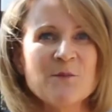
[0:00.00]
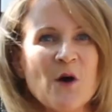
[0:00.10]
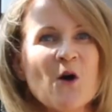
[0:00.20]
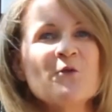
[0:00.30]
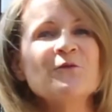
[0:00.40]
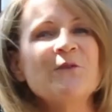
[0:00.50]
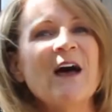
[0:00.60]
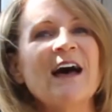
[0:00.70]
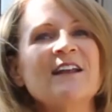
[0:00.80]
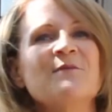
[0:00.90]
Bone,
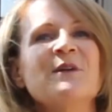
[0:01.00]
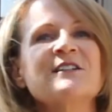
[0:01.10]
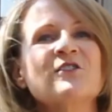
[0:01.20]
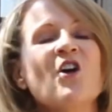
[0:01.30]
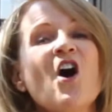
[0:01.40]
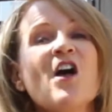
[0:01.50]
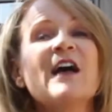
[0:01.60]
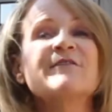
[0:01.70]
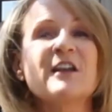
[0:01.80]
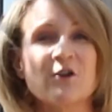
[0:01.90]
fat, and muscle all
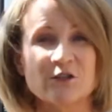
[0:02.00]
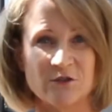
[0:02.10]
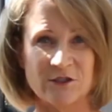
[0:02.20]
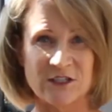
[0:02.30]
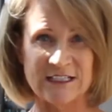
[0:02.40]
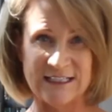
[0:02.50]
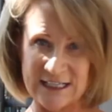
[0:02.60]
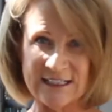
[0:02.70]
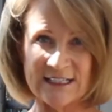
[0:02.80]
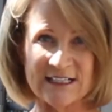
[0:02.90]
have characteristic
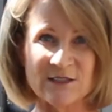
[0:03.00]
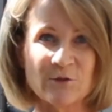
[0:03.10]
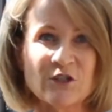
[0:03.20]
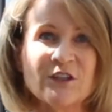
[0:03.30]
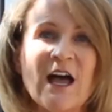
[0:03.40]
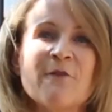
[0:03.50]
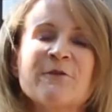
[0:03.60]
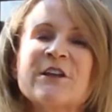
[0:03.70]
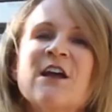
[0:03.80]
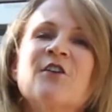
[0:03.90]
densities, which allow
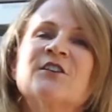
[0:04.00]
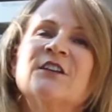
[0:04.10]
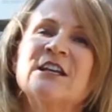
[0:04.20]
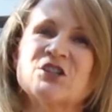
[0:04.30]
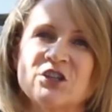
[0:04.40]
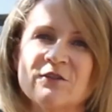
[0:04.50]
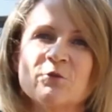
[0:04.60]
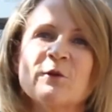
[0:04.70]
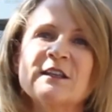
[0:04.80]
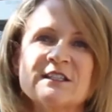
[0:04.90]
for the calculation of the
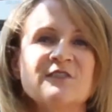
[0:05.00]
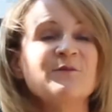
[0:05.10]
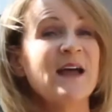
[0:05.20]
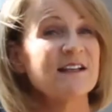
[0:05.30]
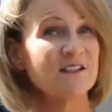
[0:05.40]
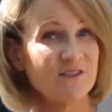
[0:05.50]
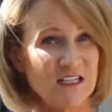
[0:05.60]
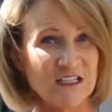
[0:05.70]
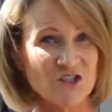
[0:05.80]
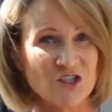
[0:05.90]
relative mass of
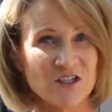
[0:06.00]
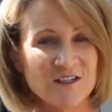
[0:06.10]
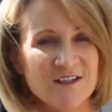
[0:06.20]
each.